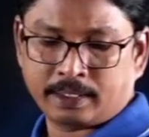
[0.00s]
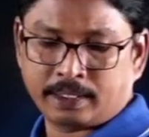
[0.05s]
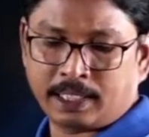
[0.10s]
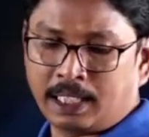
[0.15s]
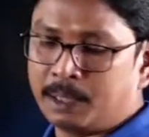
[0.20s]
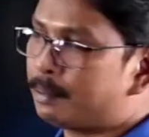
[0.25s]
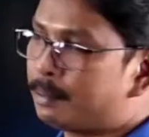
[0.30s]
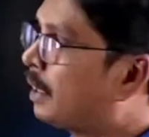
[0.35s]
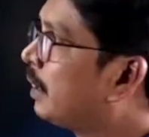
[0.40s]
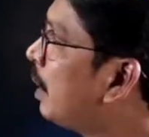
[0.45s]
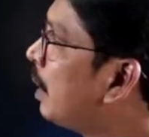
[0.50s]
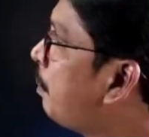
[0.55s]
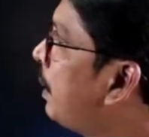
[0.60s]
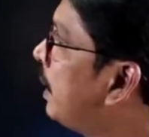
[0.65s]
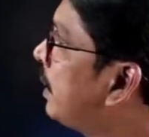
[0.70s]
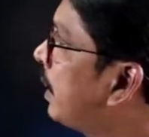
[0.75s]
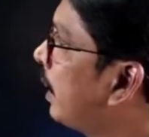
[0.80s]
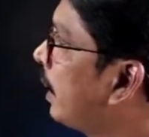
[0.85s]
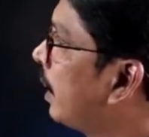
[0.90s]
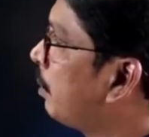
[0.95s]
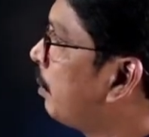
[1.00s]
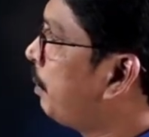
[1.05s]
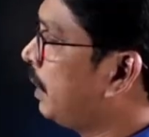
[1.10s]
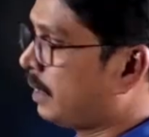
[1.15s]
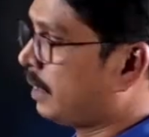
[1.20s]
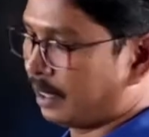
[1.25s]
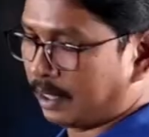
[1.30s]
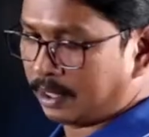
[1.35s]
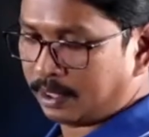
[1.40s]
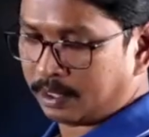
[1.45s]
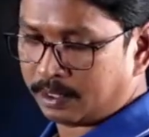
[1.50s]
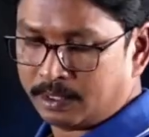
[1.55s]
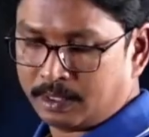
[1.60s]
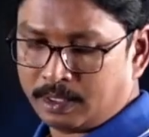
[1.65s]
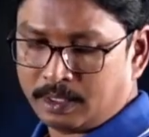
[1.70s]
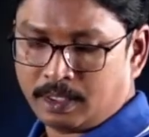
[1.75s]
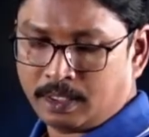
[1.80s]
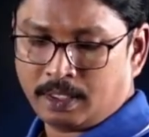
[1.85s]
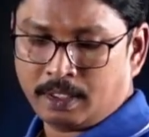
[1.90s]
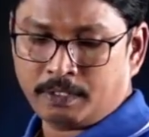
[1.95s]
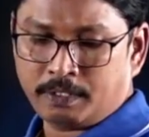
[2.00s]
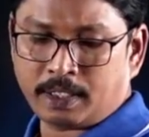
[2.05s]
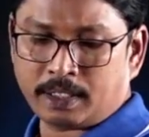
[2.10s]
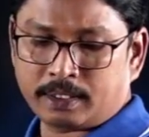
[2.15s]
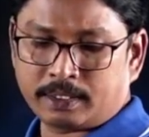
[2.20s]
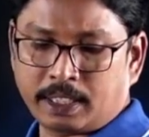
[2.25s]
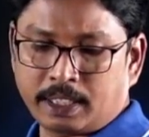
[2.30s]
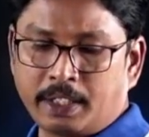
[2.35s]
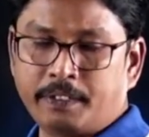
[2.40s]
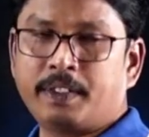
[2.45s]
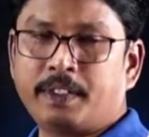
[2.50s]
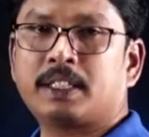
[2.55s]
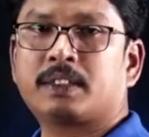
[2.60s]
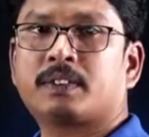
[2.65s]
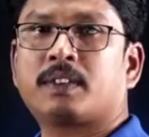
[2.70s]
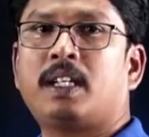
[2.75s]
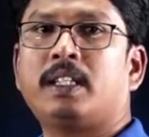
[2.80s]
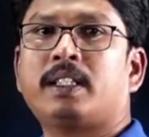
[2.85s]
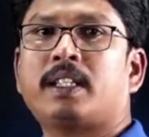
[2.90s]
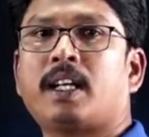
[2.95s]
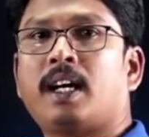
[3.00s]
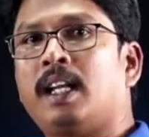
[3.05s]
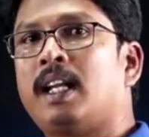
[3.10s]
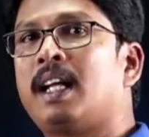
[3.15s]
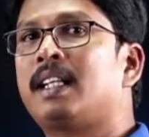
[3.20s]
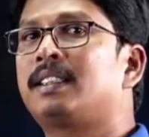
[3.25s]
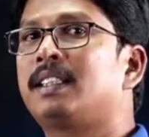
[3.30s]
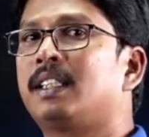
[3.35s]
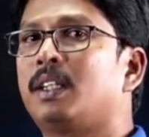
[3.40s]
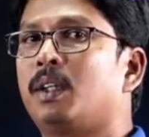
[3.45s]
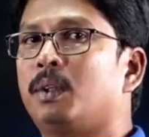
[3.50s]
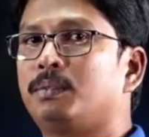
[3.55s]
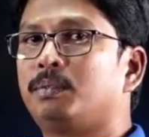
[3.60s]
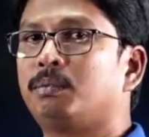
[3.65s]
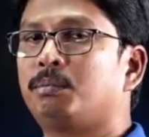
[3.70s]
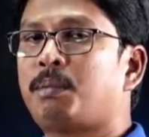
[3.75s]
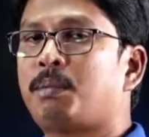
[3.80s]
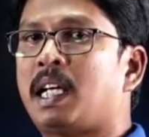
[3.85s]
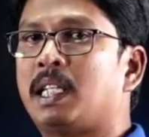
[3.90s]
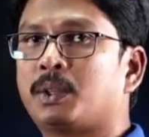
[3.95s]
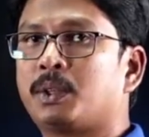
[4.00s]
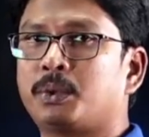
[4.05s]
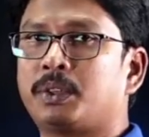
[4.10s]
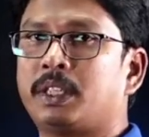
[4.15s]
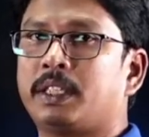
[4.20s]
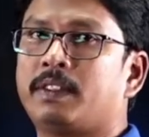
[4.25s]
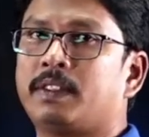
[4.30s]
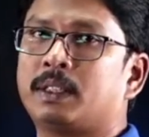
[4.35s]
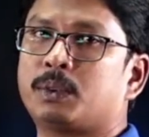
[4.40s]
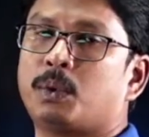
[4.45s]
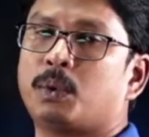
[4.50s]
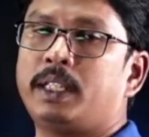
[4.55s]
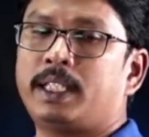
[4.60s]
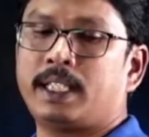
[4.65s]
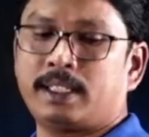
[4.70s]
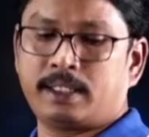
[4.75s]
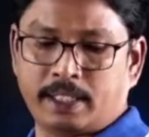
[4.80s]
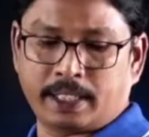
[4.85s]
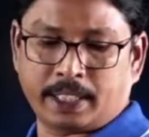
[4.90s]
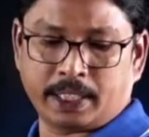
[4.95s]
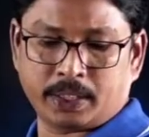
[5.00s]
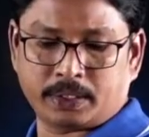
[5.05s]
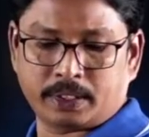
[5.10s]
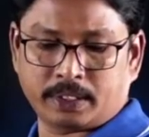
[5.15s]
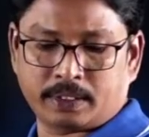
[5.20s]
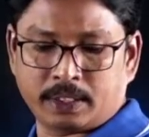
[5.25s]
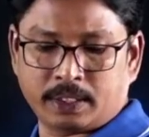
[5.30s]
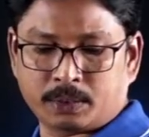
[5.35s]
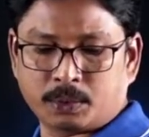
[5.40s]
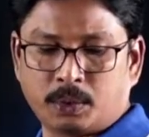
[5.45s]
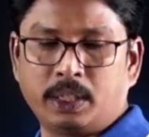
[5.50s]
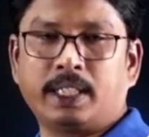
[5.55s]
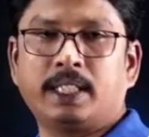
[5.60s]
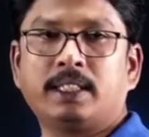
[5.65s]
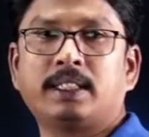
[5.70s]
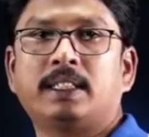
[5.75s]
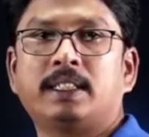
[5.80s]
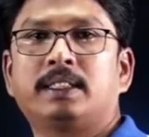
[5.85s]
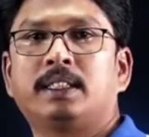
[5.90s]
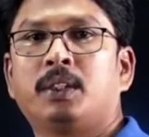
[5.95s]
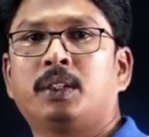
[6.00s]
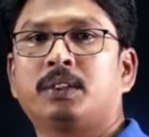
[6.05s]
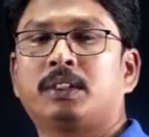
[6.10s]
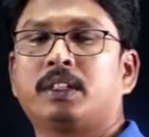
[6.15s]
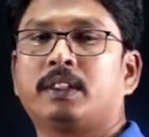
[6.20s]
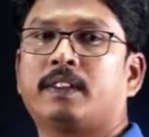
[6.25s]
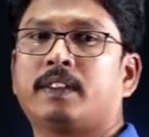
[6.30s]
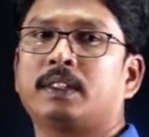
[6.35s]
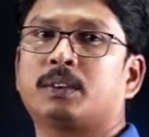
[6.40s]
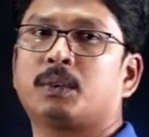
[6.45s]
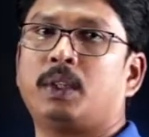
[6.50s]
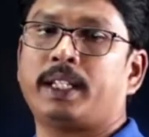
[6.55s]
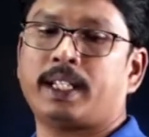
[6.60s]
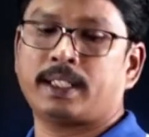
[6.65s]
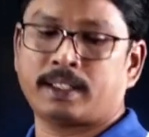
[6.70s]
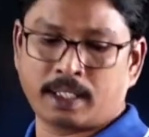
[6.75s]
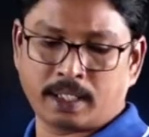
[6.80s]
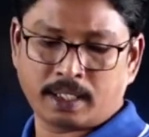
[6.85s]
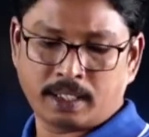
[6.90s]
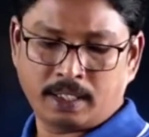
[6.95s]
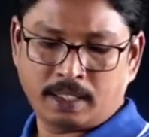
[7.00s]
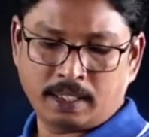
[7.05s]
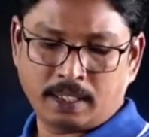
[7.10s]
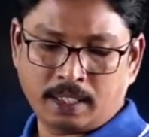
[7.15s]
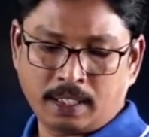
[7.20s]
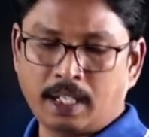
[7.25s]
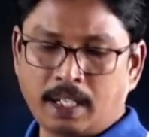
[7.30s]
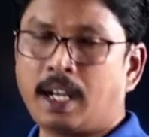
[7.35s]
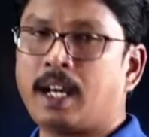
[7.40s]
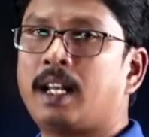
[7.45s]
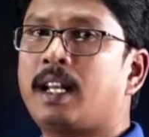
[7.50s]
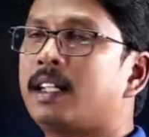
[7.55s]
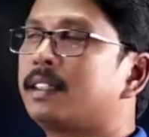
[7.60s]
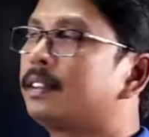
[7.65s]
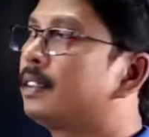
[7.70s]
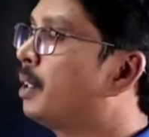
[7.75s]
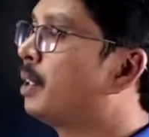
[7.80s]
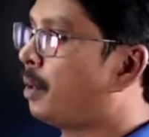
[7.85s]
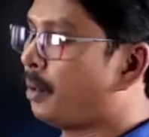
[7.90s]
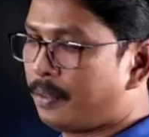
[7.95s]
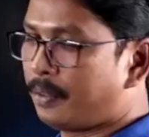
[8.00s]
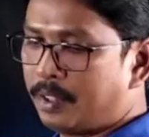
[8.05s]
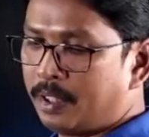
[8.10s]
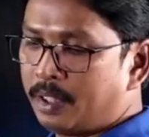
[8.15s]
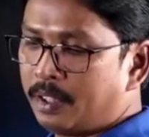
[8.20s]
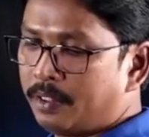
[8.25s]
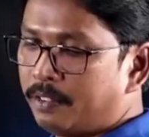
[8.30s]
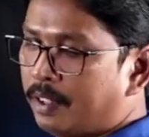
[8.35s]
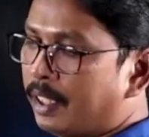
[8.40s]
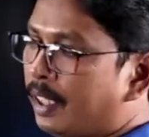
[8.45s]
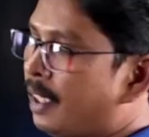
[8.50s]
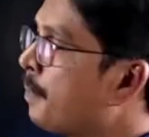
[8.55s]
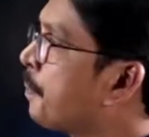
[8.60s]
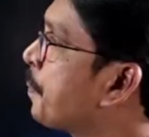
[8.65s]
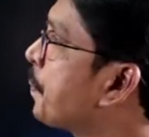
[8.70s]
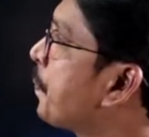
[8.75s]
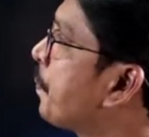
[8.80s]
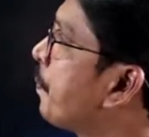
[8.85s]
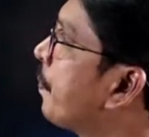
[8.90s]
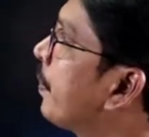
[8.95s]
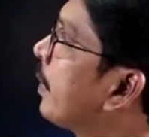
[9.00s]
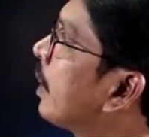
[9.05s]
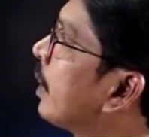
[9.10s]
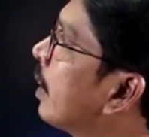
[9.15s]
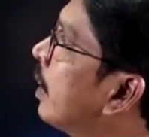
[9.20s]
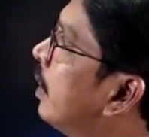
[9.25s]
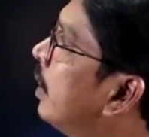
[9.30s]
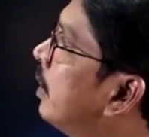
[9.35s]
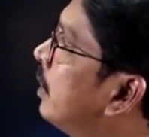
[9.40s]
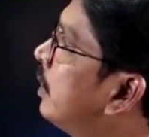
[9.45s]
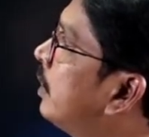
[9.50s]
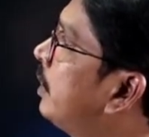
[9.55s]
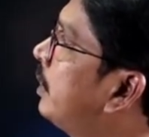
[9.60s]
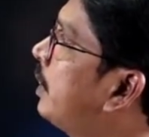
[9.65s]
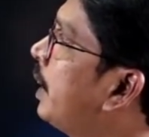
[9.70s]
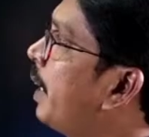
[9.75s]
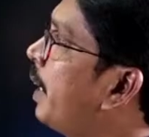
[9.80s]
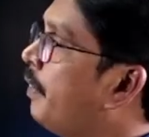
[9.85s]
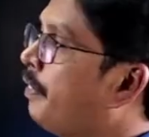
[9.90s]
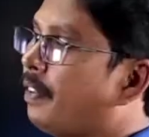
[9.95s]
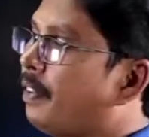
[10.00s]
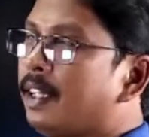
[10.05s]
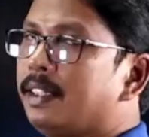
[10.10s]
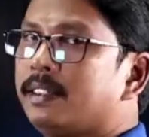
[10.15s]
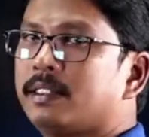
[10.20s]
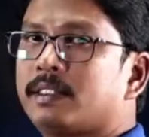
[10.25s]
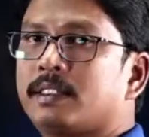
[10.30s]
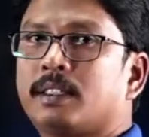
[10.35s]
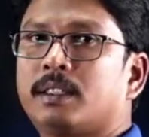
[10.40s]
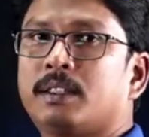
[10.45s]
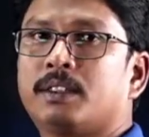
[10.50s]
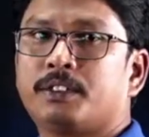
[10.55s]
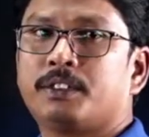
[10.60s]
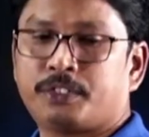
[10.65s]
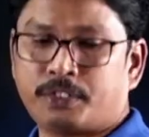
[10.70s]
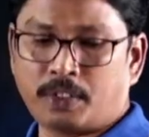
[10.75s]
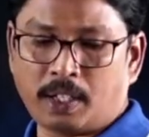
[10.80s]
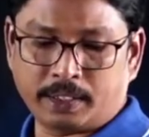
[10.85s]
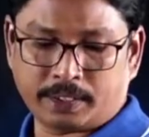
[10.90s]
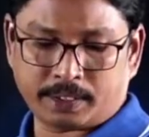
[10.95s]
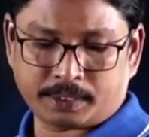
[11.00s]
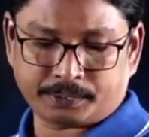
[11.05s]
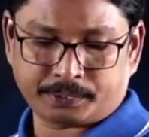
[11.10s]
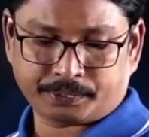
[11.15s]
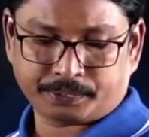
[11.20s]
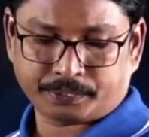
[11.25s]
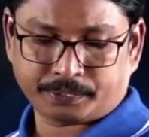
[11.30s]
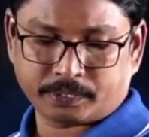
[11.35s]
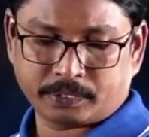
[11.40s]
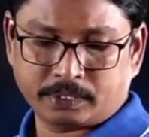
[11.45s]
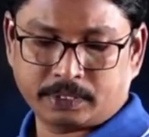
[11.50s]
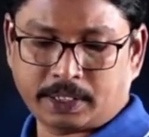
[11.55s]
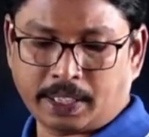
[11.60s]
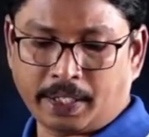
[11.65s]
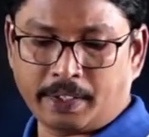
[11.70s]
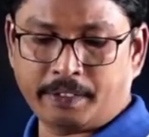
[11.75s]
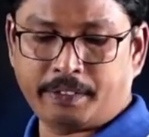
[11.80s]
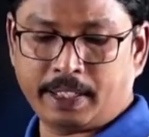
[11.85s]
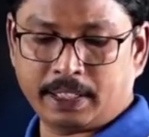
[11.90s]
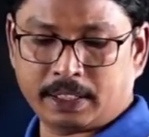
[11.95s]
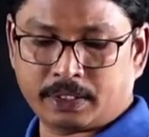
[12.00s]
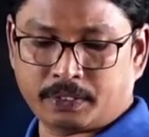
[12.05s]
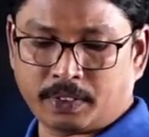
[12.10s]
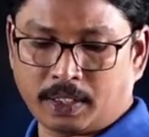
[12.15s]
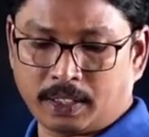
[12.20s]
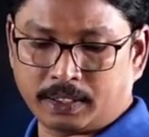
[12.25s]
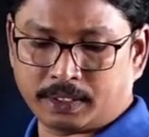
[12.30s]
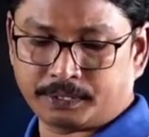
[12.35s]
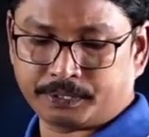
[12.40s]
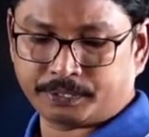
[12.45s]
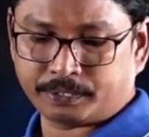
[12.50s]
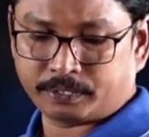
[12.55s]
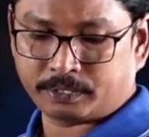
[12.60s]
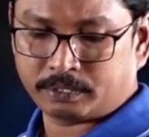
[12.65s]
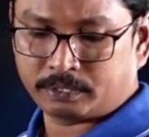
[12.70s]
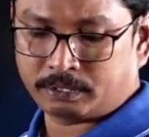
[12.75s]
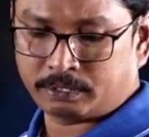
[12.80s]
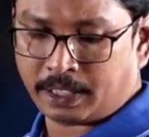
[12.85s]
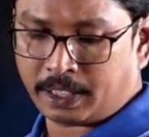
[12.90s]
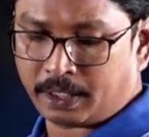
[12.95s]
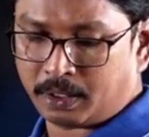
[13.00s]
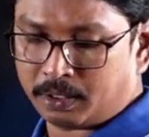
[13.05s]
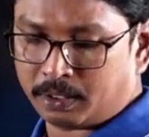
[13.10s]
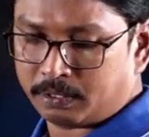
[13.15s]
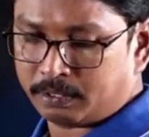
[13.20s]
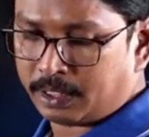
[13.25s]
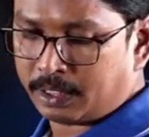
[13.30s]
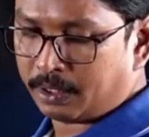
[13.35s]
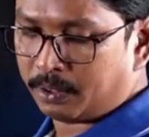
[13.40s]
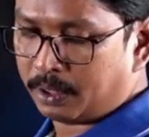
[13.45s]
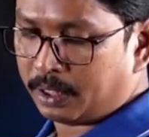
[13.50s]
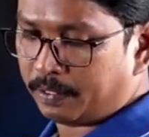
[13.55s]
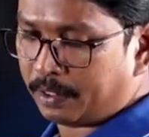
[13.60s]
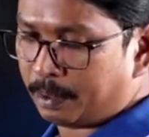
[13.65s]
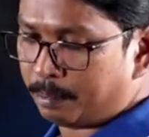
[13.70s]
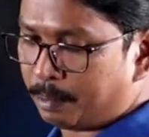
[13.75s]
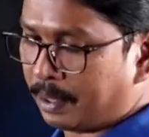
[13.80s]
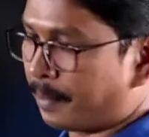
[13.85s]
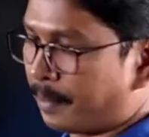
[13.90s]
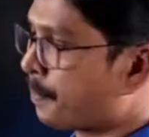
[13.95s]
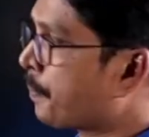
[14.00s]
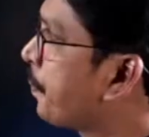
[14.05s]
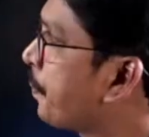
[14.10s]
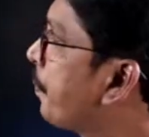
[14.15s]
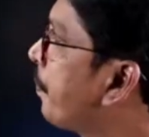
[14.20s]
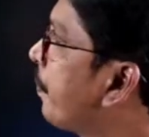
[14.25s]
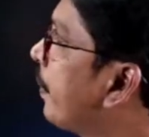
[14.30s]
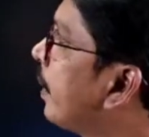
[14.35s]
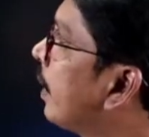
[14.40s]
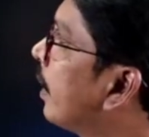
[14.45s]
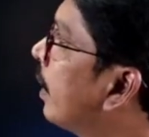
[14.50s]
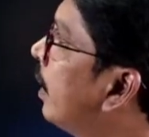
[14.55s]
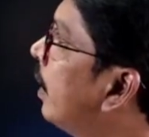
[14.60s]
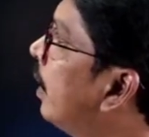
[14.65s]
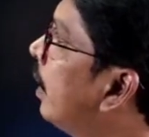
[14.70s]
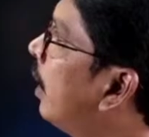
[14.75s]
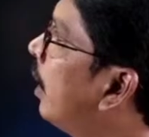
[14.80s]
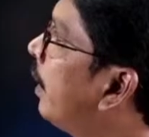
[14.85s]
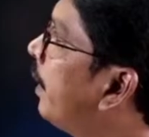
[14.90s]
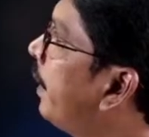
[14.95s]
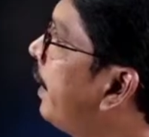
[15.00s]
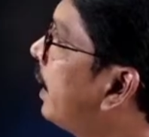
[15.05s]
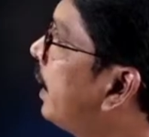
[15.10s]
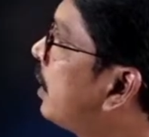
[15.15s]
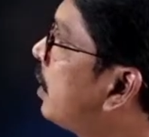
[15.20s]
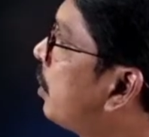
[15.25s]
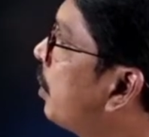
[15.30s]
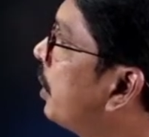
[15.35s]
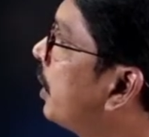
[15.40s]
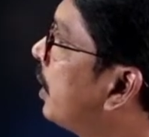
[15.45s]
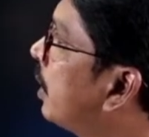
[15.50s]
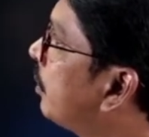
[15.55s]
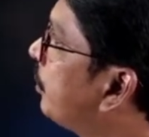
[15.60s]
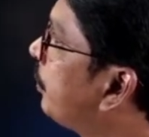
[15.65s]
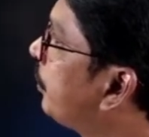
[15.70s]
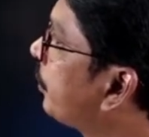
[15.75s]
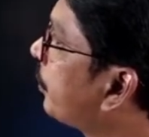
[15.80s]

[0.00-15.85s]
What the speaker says: Dilip Satya, please check it, please check it. For three-phase fault, all are 0. Positive sequence voltage, negative sequence voltage and zero sequence voltage are all are 0 for a three-phase fault. Three-phase fault. Very good everybody. Next question.